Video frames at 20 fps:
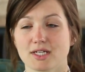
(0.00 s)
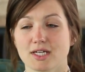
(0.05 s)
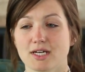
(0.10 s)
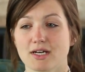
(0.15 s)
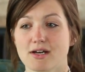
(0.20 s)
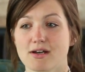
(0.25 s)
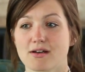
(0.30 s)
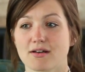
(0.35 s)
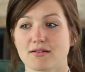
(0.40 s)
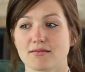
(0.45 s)

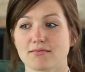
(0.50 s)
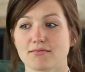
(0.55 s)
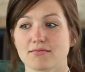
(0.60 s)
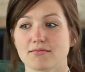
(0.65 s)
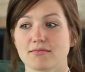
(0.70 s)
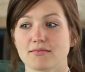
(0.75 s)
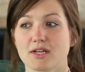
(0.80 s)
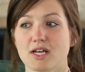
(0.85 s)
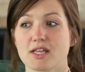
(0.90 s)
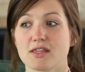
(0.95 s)
And
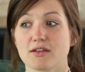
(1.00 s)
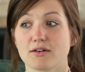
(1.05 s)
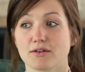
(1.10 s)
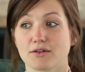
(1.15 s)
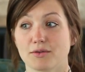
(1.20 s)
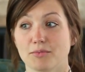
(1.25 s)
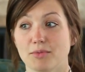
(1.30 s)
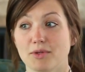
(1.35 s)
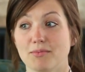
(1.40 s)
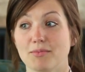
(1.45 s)
there
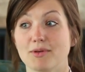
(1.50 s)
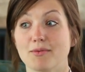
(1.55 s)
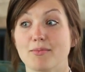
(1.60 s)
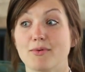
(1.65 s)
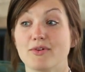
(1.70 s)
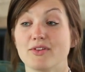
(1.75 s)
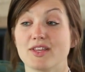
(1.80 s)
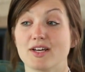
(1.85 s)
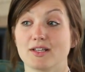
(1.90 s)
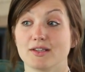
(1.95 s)
could be
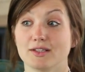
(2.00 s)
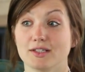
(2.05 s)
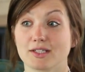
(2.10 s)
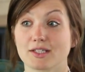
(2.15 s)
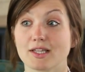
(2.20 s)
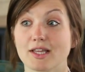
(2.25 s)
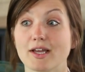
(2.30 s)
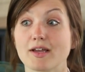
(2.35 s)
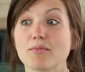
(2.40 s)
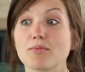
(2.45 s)
people that
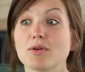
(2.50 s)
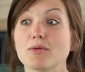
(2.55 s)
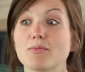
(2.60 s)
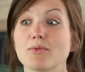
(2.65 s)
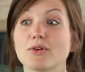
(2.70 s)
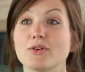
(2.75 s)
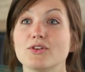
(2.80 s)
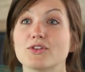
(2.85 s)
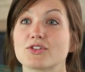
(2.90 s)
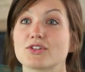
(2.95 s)
look like
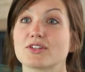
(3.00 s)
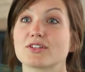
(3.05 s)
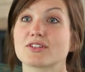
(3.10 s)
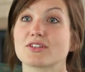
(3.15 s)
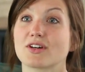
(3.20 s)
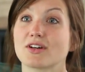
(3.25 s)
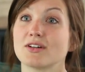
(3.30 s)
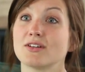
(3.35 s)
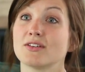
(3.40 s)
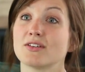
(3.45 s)
people you shouldn't
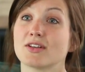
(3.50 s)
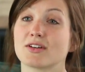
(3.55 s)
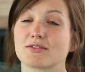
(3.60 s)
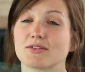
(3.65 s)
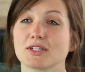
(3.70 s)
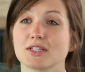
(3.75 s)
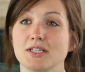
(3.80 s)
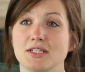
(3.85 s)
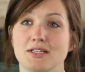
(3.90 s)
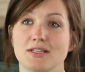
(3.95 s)
talk to that
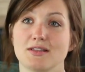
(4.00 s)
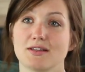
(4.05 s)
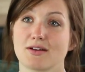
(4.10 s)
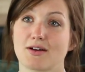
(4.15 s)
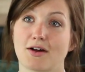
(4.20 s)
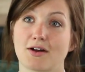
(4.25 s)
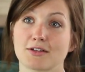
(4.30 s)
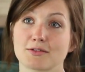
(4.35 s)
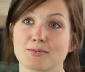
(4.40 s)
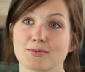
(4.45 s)
really need the
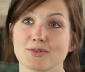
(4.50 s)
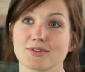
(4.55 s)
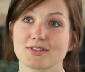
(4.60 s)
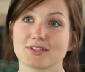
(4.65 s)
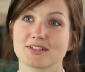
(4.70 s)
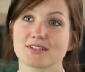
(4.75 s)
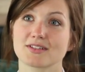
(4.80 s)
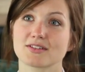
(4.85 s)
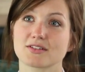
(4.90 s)
gospel.